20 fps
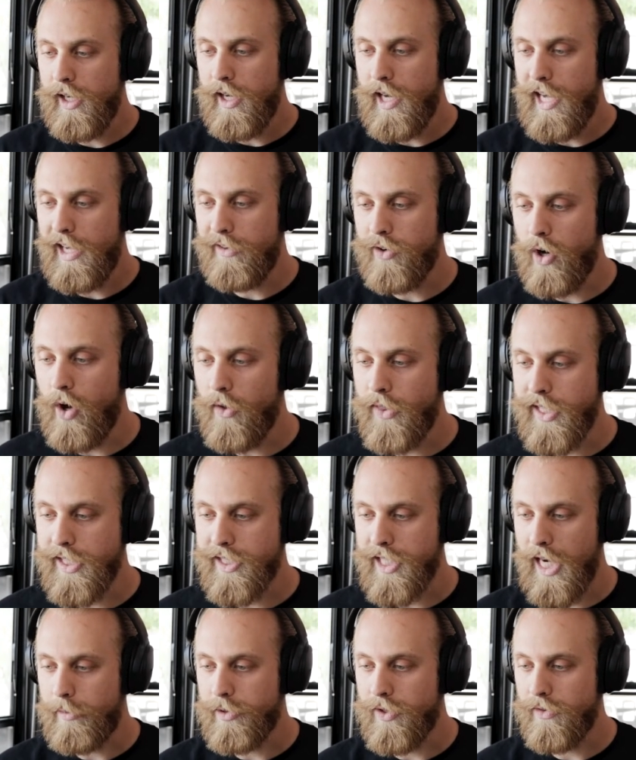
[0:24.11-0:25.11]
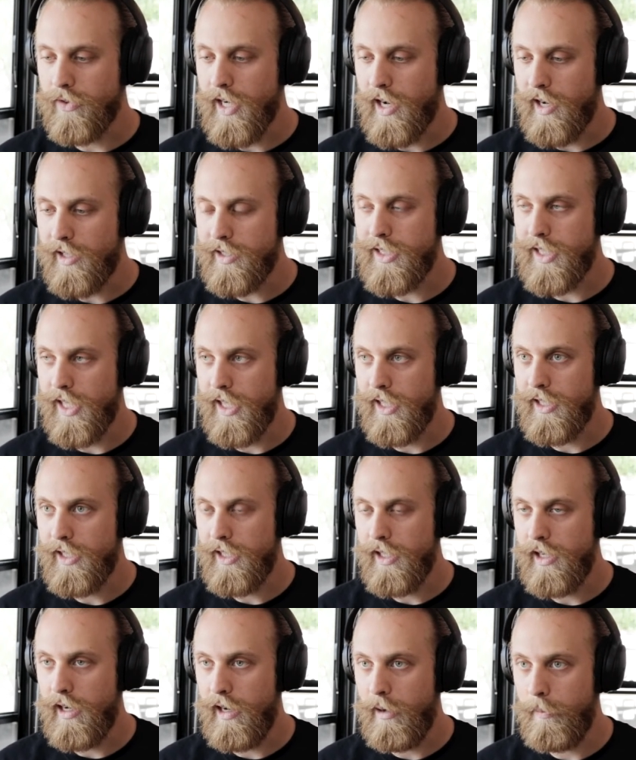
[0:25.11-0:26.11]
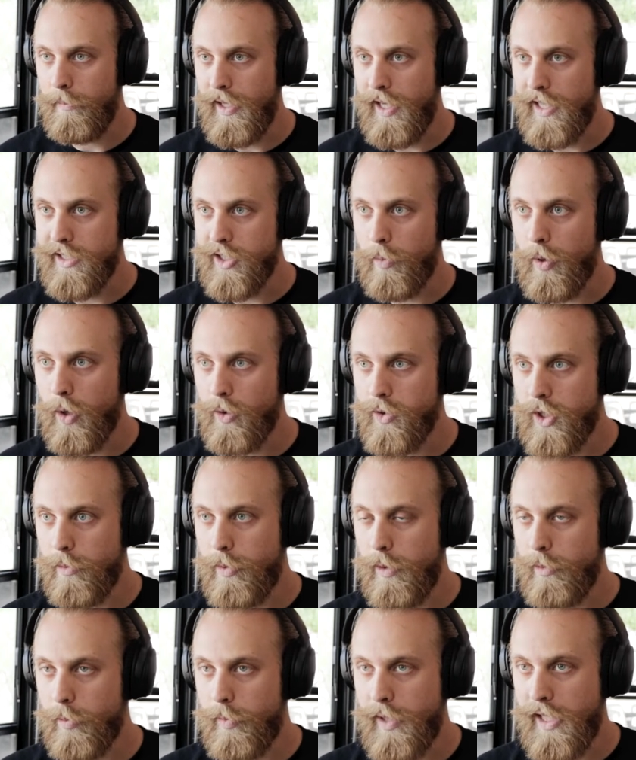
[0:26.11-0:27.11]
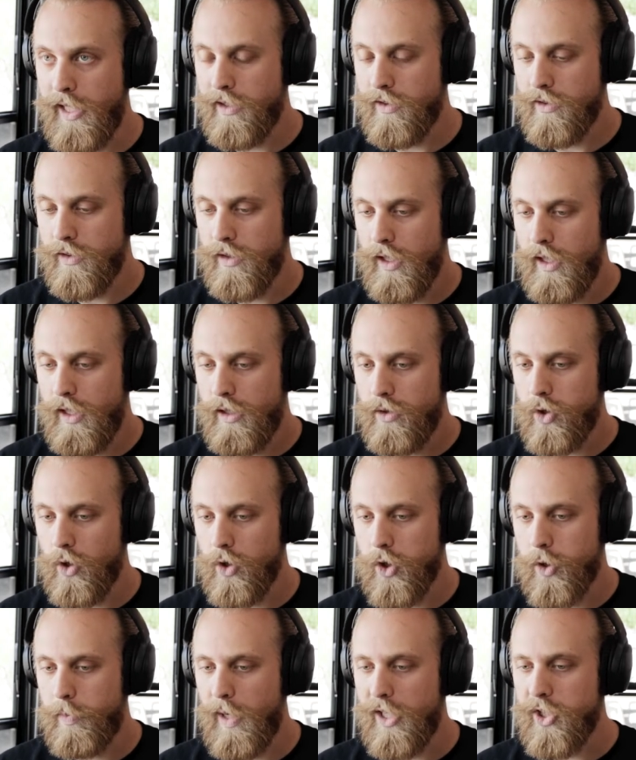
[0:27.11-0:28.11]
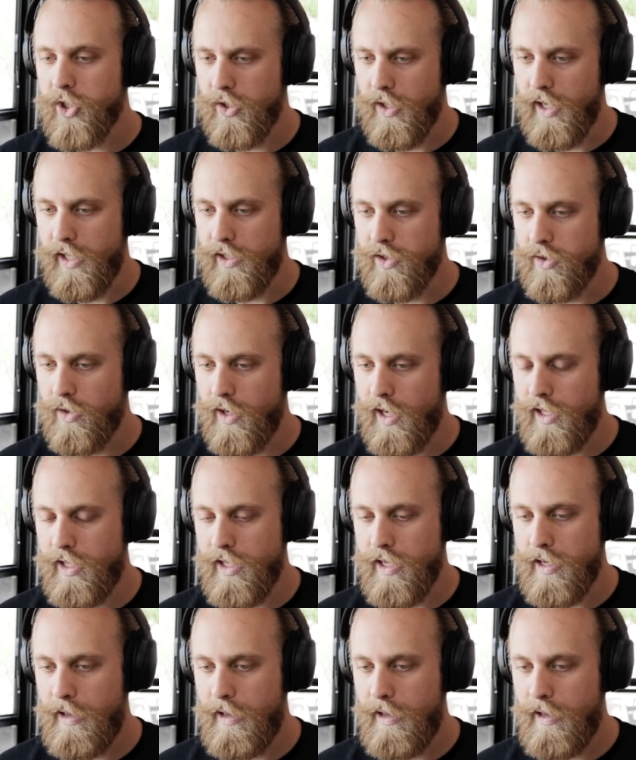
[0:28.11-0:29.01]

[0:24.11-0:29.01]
of all these types of content um, as opposed to people being so specialized, right?